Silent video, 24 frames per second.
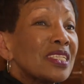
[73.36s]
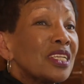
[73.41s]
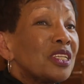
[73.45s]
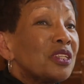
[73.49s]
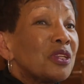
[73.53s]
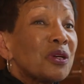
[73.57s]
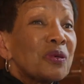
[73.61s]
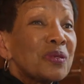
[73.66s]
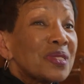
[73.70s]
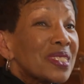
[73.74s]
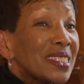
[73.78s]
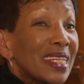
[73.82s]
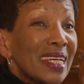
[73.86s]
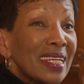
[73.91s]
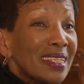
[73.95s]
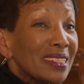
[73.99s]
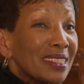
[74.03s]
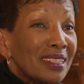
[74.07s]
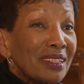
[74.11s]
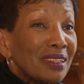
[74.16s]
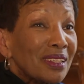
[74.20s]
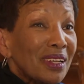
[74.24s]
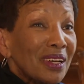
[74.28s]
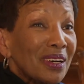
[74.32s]
no
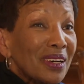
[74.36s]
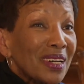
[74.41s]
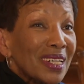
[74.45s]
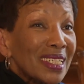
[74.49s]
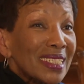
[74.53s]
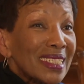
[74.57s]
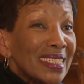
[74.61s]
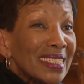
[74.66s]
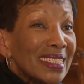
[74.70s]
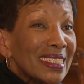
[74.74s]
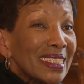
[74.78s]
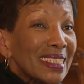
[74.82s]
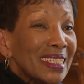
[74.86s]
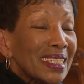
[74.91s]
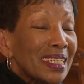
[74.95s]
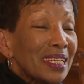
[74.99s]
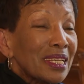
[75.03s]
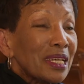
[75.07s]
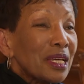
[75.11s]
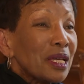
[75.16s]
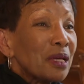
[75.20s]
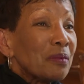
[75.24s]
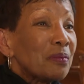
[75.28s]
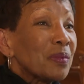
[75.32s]
Santa Claus,
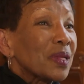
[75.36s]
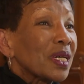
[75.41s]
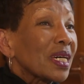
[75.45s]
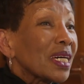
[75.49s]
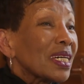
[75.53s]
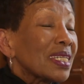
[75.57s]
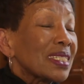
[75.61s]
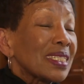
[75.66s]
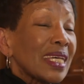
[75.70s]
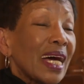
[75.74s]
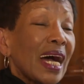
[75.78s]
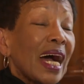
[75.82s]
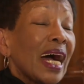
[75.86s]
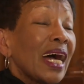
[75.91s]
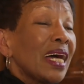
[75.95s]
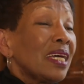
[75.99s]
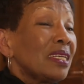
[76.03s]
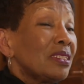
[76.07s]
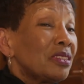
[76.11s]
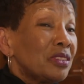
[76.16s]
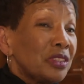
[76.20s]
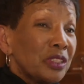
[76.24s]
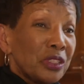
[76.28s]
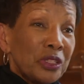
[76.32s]
because I
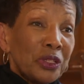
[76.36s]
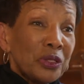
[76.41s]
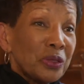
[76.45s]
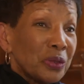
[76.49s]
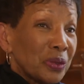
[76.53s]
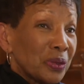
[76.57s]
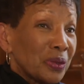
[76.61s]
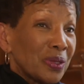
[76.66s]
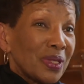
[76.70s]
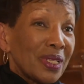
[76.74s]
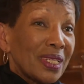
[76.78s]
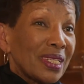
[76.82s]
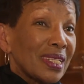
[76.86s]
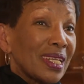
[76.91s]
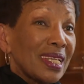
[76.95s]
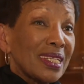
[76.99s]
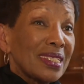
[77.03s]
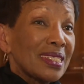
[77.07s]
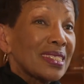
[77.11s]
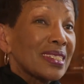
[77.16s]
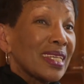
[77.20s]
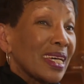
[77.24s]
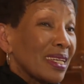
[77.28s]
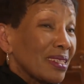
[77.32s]
knew
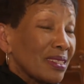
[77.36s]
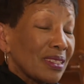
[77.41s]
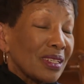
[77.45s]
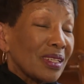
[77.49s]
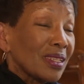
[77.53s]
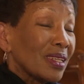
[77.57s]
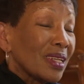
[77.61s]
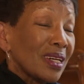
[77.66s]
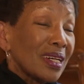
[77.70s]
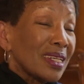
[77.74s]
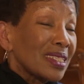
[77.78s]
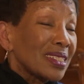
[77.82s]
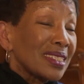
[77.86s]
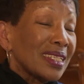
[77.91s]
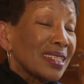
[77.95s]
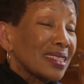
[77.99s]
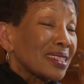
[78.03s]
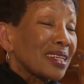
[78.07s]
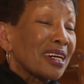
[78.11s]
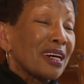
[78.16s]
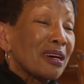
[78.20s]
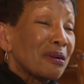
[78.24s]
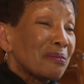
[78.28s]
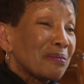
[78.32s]
that Santa Claus had
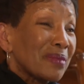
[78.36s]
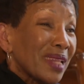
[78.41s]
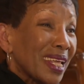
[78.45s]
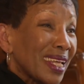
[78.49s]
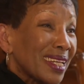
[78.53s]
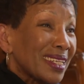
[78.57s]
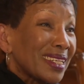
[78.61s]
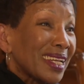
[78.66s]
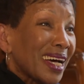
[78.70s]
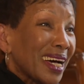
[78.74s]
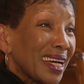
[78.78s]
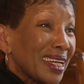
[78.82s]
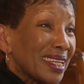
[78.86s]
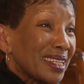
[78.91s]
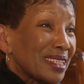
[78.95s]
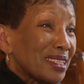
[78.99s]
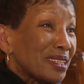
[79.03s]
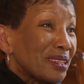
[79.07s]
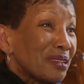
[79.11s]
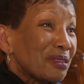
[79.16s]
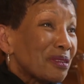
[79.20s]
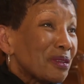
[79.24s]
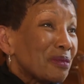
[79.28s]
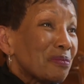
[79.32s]
come that night
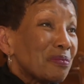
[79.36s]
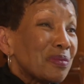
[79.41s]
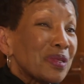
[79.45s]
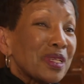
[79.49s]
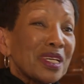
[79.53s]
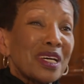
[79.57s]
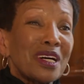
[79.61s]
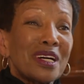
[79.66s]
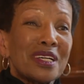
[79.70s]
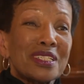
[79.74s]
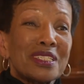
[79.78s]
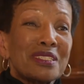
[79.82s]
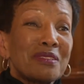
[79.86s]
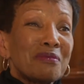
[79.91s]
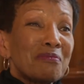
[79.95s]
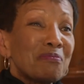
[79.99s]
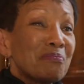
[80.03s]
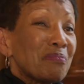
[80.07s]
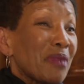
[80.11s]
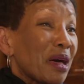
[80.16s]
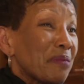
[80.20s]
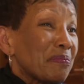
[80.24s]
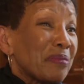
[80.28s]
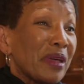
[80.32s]
because
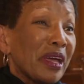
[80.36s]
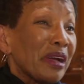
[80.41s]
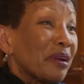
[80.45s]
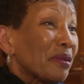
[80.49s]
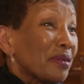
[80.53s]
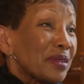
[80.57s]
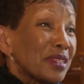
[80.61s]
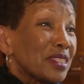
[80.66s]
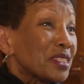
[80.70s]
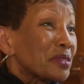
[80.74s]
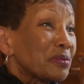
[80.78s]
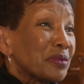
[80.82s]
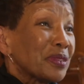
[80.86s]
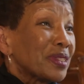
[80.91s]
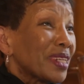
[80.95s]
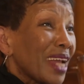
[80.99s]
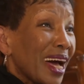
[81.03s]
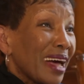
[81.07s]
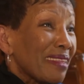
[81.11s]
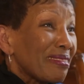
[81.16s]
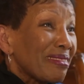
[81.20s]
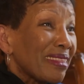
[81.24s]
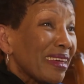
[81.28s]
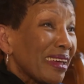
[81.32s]
my parents were
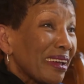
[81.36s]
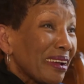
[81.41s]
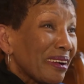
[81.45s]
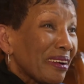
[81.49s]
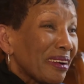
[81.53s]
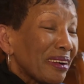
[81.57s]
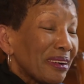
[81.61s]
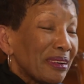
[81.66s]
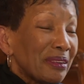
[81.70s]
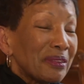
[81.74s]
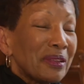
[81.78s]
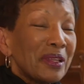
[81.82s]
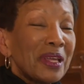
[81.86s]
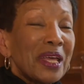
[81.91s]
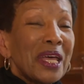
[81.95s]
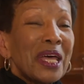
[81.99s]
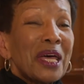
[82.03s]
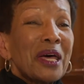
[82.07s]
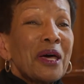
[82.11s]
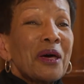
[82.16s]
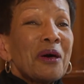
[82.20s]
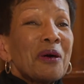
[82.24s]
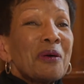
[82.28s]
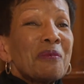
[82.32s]
not there.
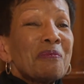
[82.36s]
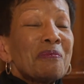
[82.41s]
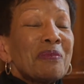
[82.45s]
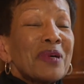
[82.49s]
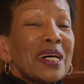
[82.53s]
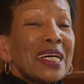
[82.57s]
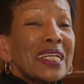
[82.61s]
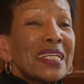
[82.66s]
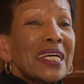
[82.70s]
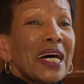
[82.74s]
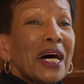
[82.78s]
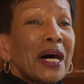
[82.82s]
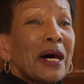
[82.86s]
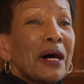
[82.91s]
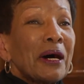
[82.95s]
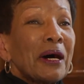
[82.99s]
But